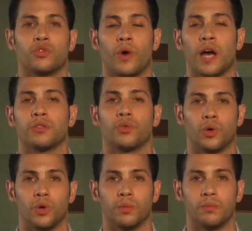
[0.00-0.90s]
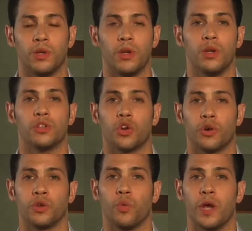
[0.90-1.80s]
throughout the room.
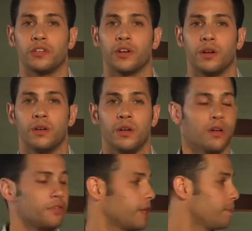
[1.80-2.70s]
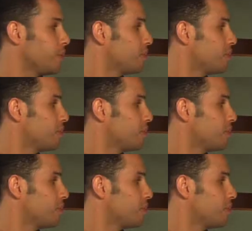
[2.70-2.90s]
During the winter, flip